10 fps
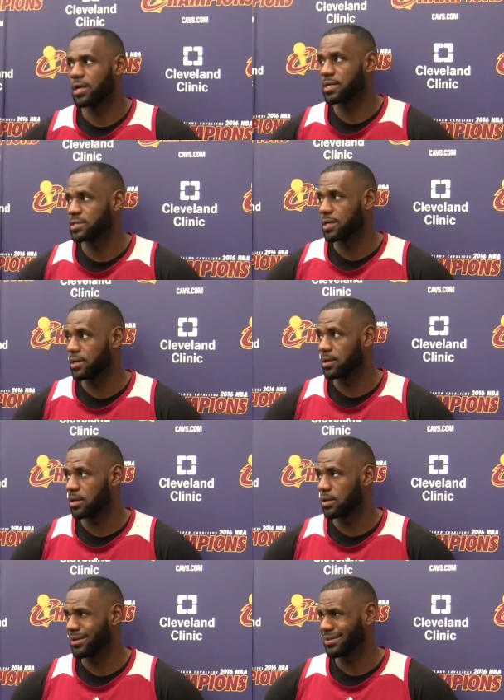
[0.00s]
like I said,
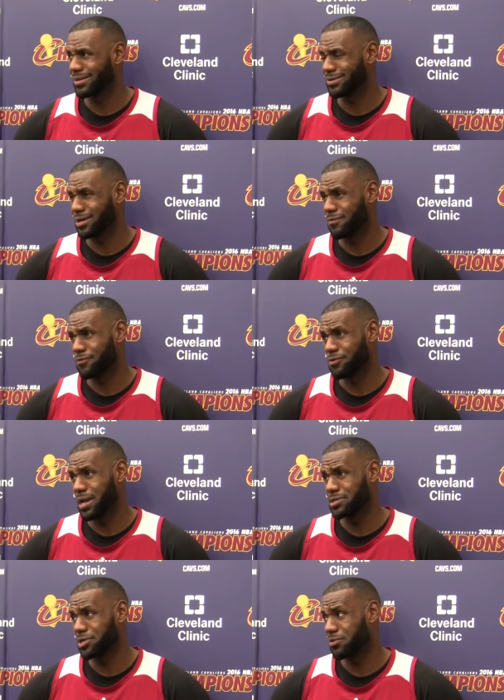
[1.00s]
I think a couple few
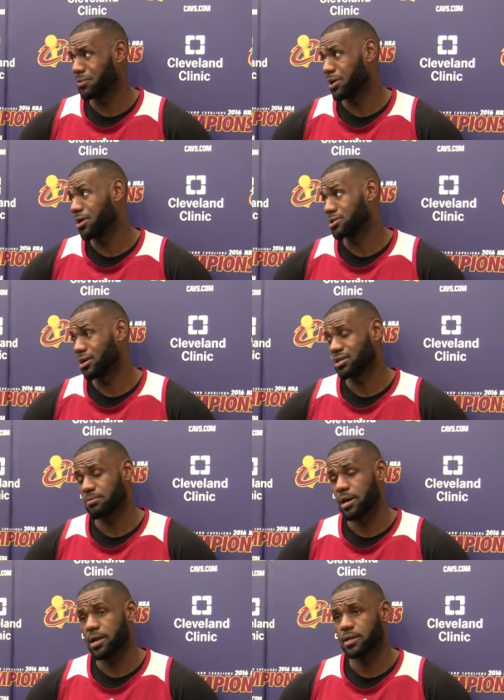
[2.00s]
days ago when we all talked
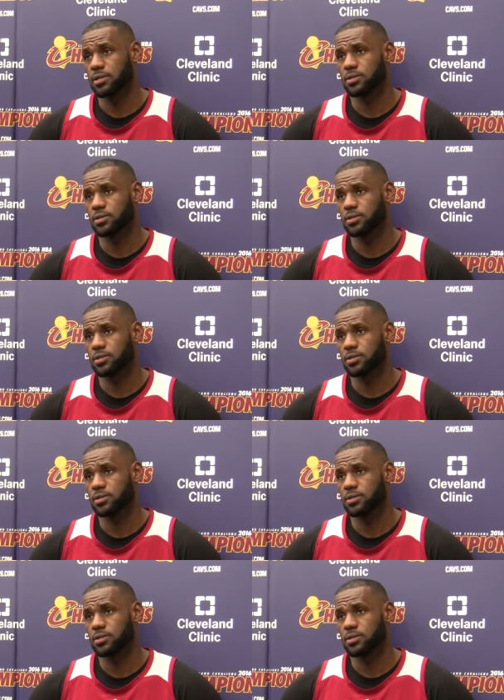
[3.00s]
about it,